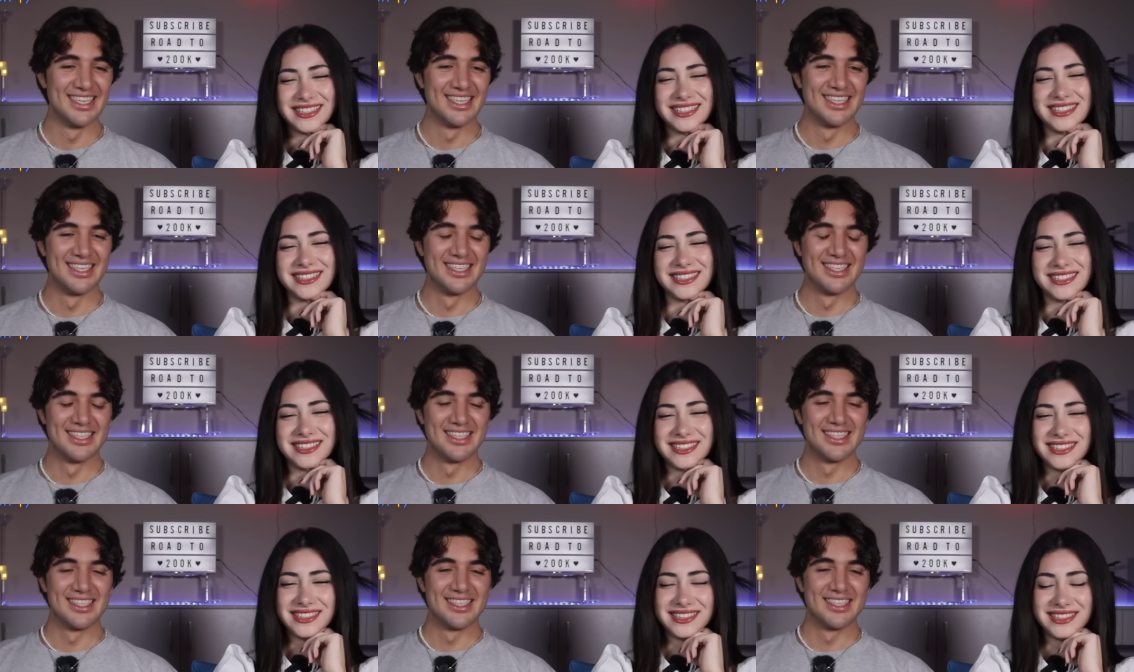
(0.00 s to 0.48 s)

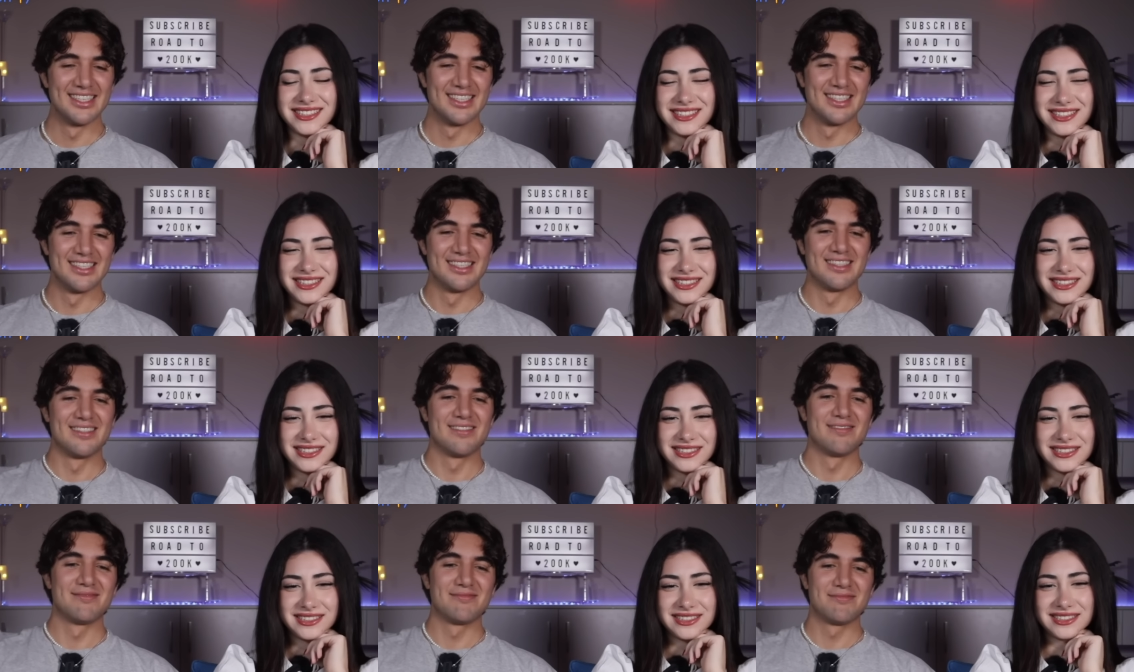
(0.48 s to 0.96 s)

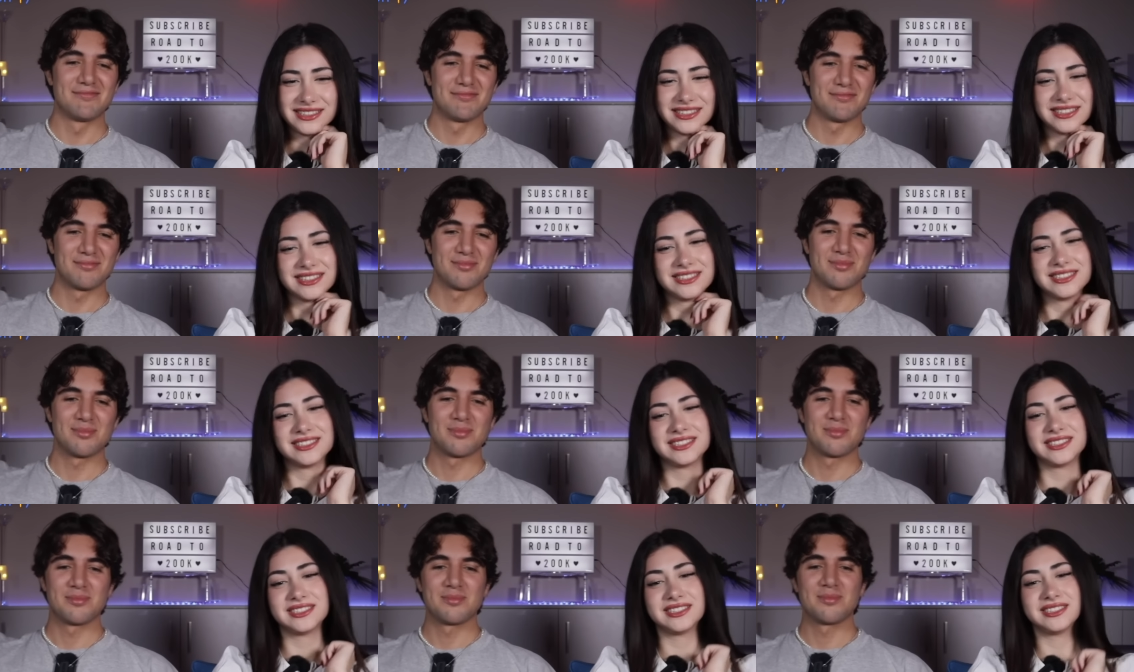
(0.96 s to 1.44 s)

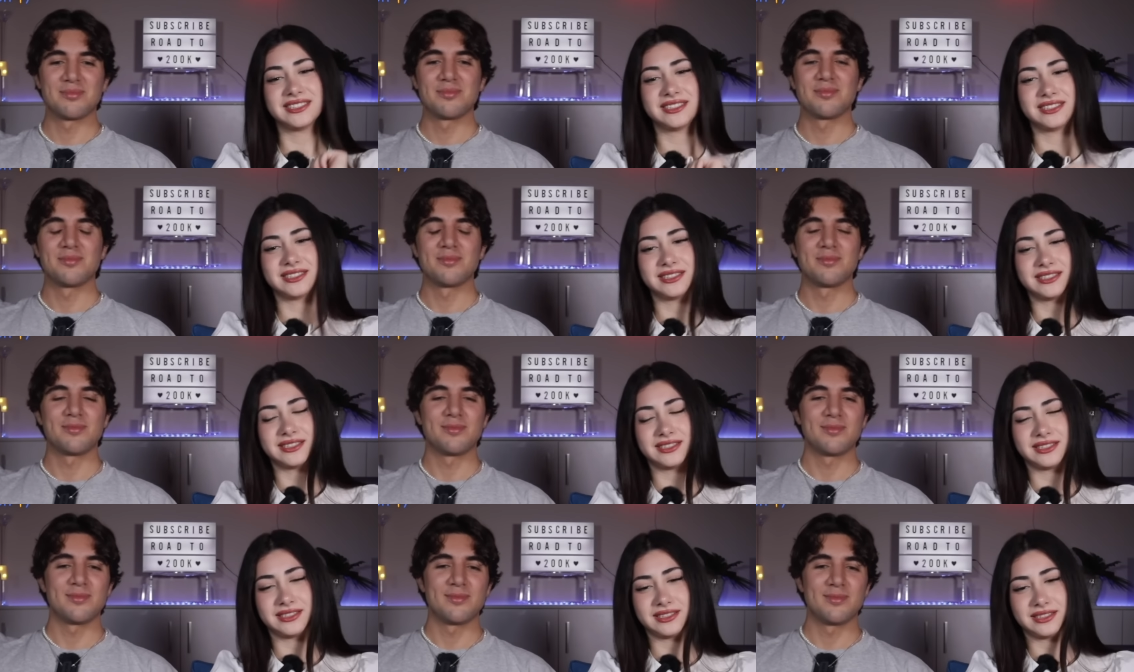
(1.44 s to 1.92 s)

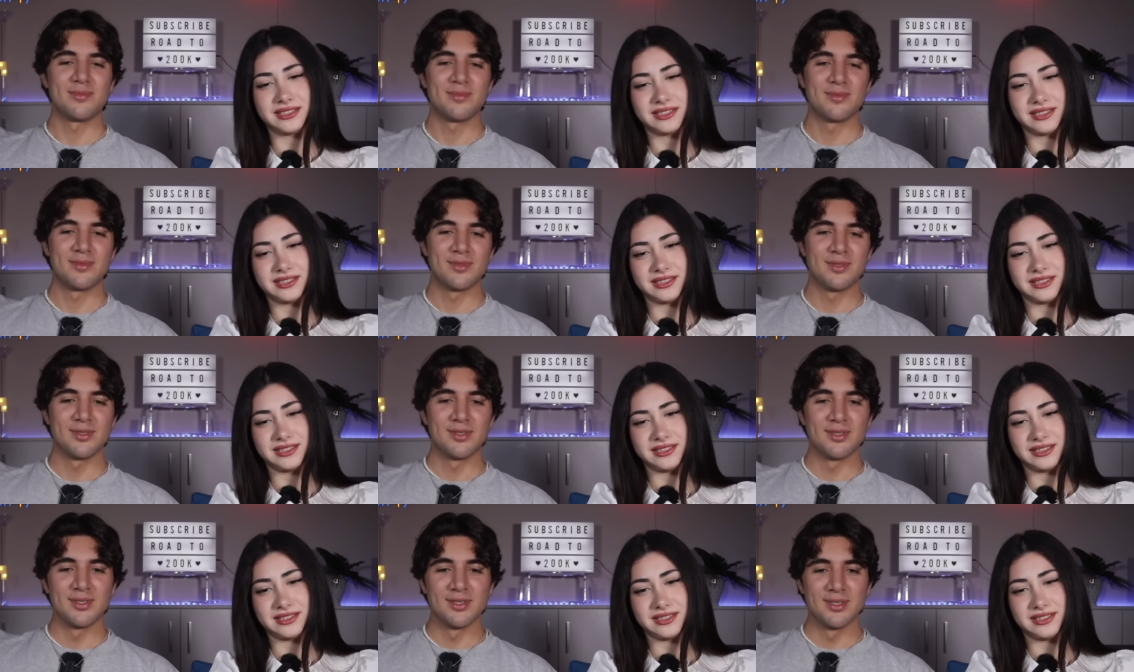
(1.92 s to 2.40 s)

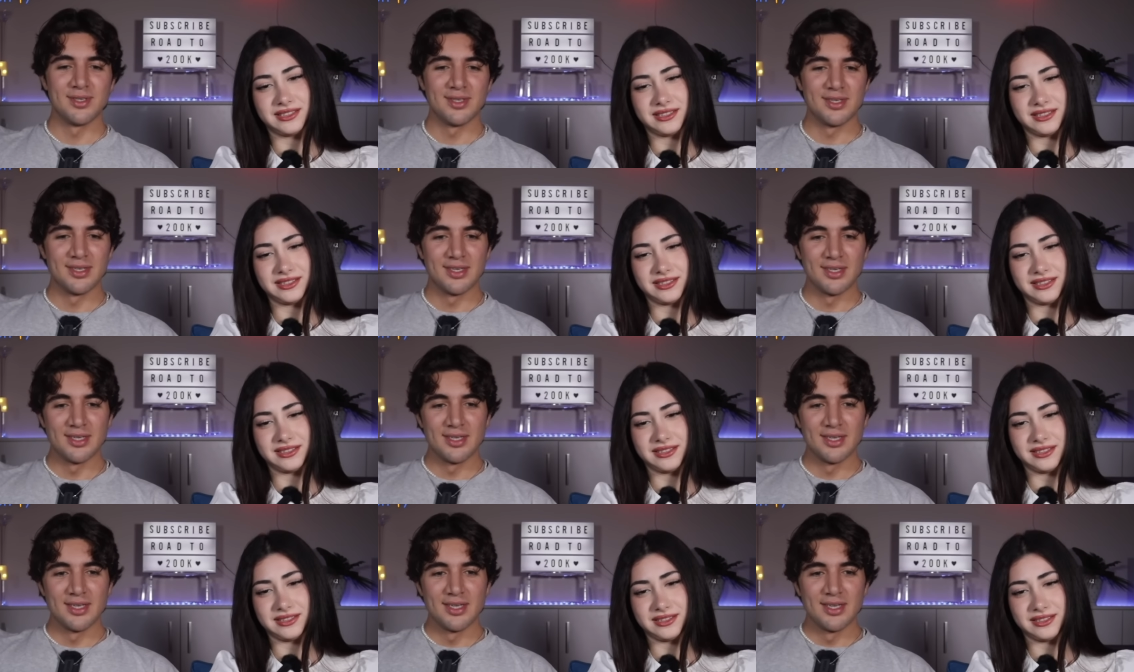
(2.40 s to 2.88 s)

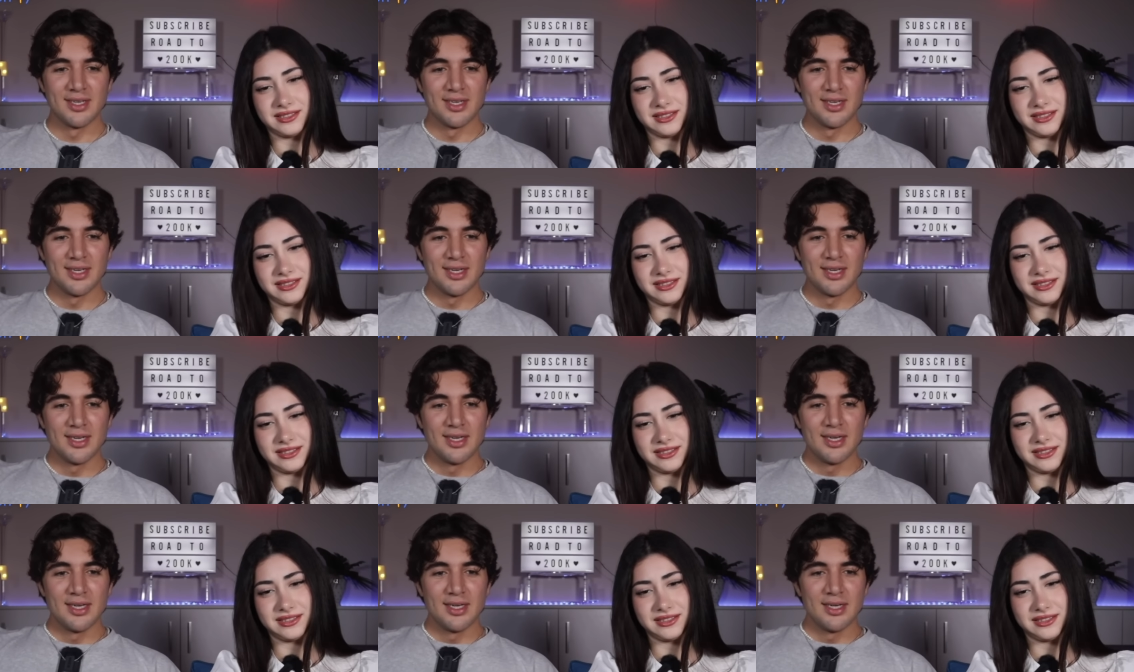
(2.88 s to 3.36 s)

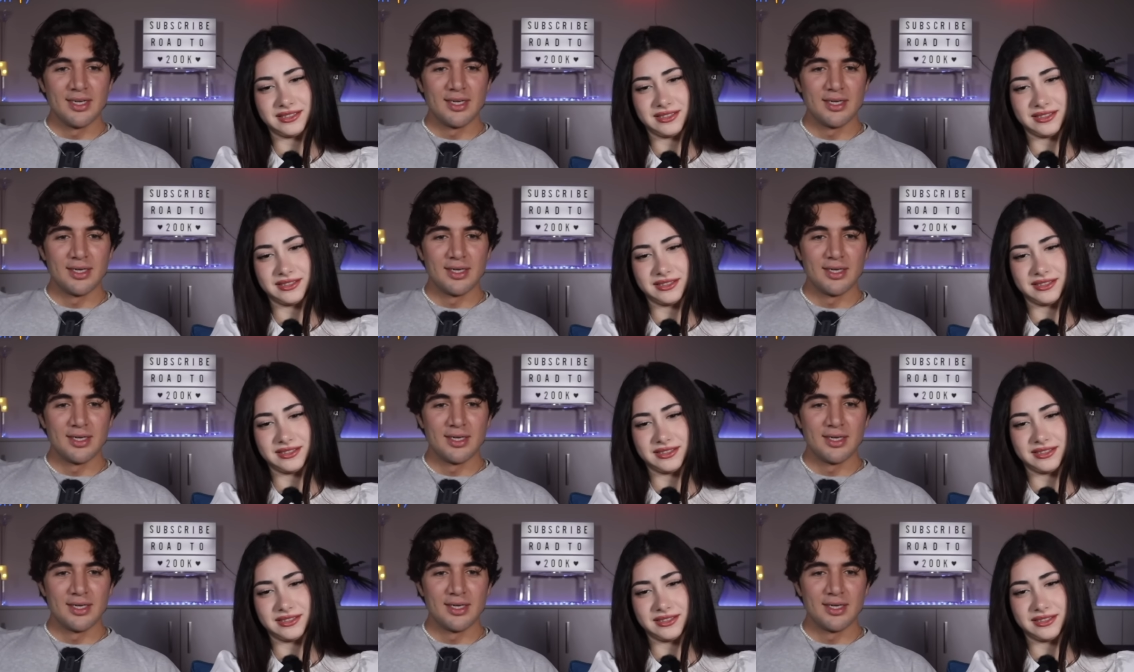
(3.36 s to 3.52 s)
(silence)